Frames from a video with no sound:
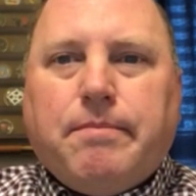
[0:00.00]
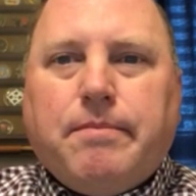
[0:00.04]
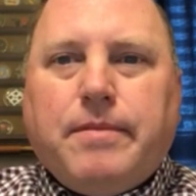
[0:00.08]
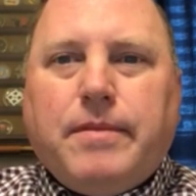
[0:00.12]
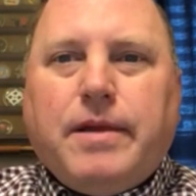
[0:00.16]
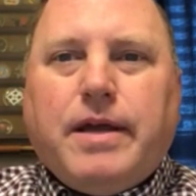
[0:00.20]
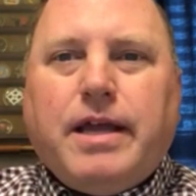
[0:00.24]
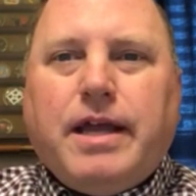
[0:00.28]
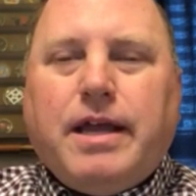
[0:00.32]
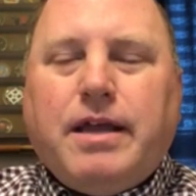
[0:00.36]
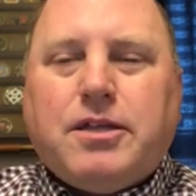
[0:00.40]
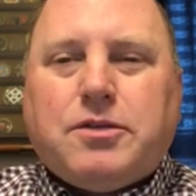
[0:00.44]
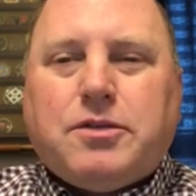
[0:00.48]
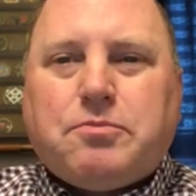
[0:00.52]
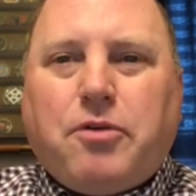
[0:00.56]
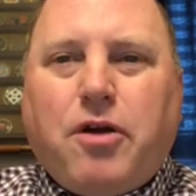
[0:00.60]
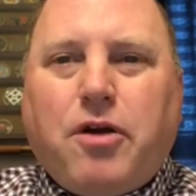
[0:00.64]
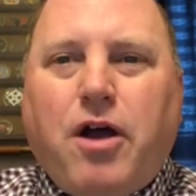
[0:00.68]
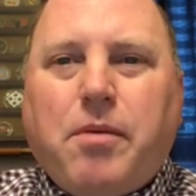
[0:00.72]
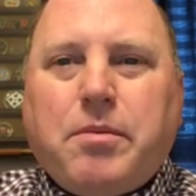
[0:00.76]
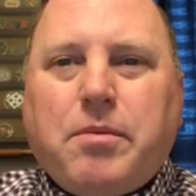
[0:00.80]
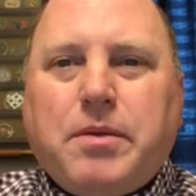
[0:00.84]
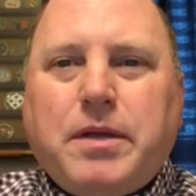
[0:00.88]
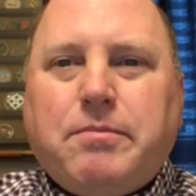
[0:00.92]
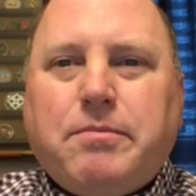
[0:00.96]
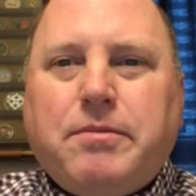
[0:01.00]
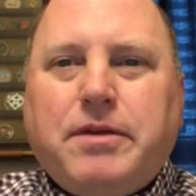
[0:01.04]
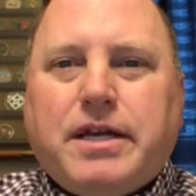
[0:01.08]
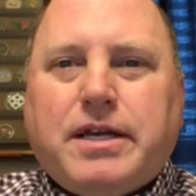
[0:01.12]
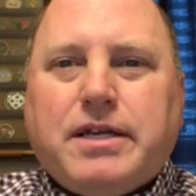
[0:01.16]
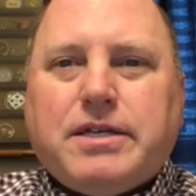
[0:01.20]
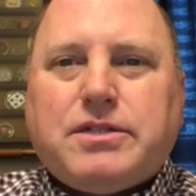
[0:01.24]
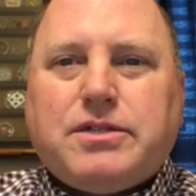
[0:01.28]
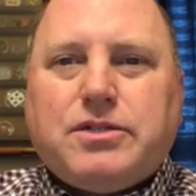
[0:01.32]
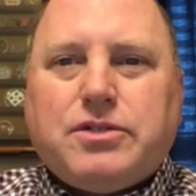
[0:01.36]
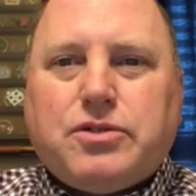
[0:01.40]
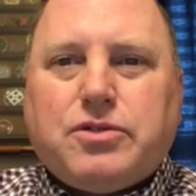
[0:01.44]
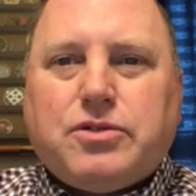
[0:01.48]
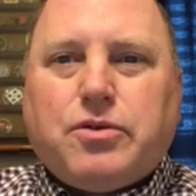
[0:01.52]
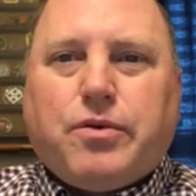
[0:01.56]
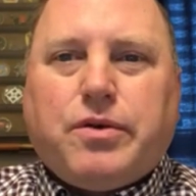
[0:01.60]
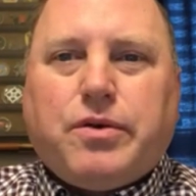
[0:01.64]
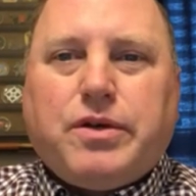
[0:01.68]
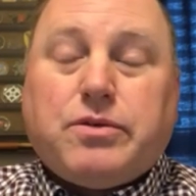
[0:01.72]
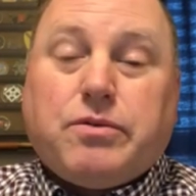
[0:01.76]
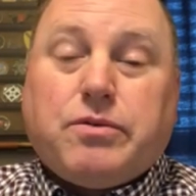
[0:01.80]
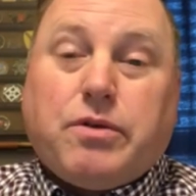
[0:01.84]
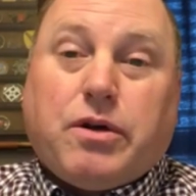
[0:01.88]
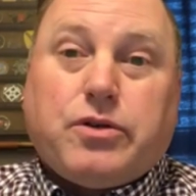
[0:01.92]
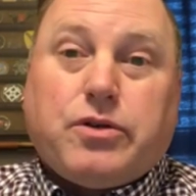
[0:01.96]
it's probably because of
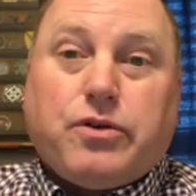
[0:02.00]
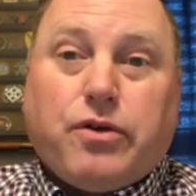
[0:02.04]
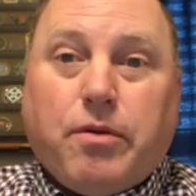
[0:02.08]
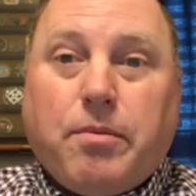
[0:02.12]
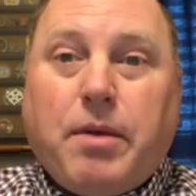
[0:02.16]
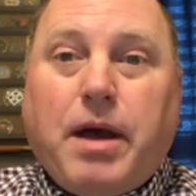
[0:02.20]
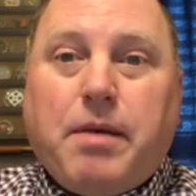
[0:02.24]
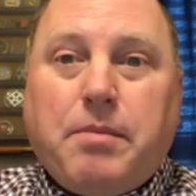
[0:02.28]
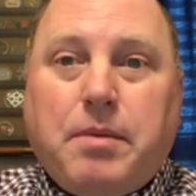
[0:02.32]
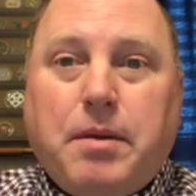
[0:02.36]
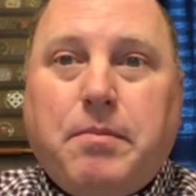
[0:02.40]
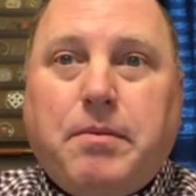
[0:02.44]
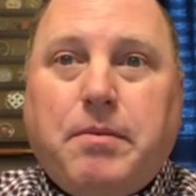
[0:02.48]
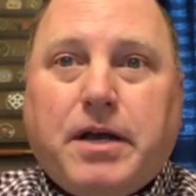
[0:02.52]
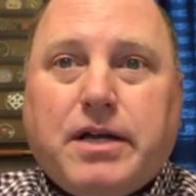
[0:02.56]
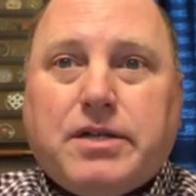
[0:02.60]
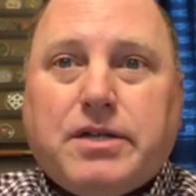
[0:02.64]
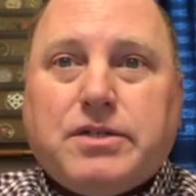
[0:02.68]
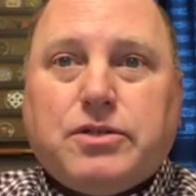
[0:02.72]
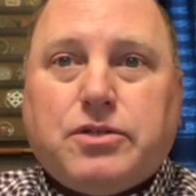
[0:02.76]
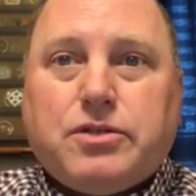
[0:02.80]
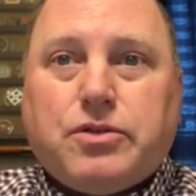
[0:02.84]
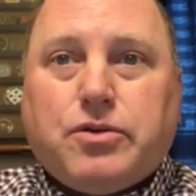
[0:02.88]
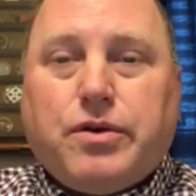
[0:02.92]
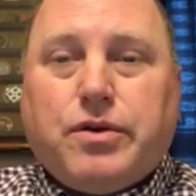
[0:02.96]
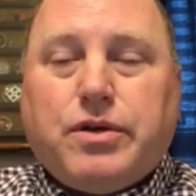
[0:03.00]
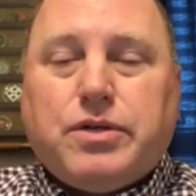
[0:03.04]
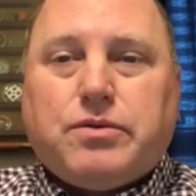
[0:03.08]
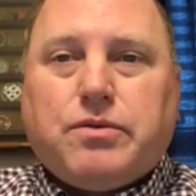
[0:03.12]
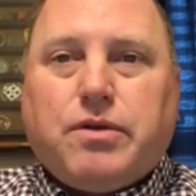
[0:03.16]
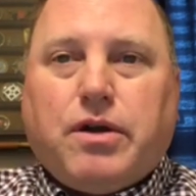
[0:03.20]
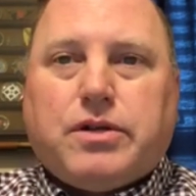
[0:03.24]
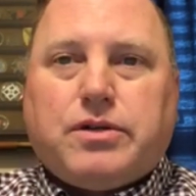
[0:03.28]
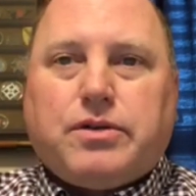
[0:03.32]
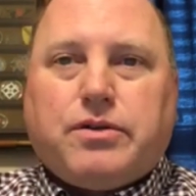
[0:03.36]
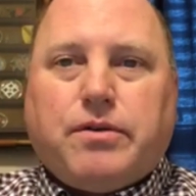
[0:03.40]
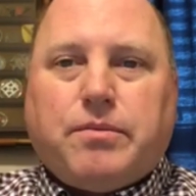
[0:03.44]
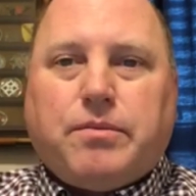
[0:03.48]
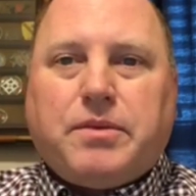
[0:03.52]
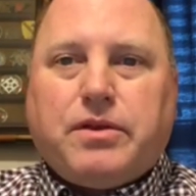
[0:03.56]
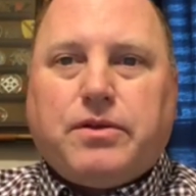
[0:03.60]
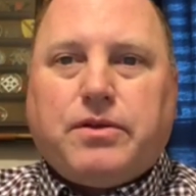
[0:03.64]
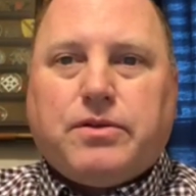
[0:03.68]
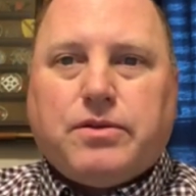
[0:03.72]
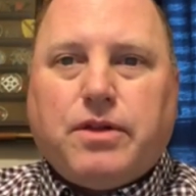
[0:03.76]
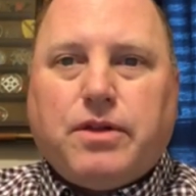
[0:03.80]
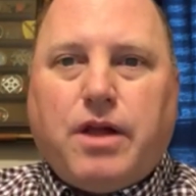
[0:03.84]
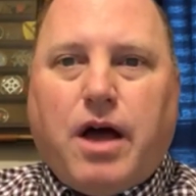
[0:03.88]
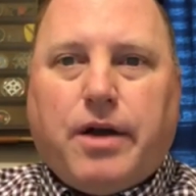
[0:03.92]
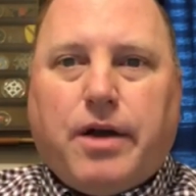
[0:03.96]
story structure, or it might be because of story structure. I mean,
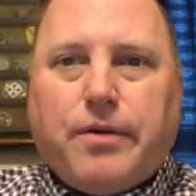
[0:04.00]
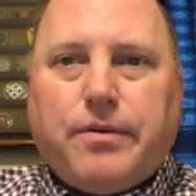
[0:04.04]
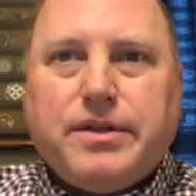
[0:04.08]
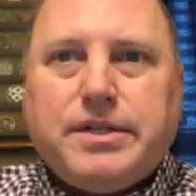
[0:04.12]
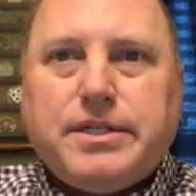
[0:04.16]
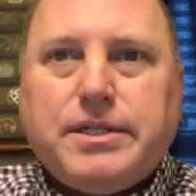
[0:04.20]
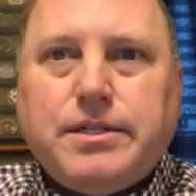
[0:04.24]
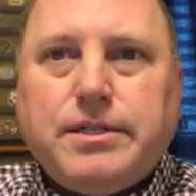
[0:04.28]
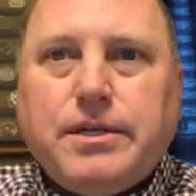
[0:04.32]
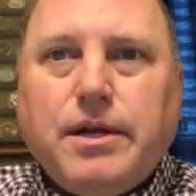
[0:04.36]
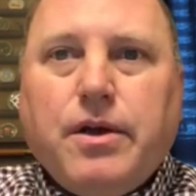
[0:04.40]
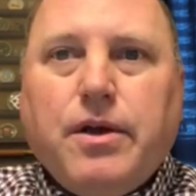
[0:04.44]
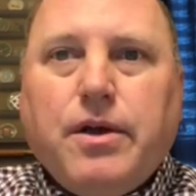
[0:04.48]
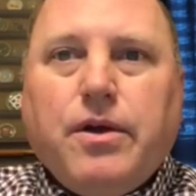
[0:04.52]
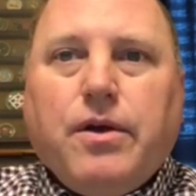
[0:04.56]
there's a lot of reasons.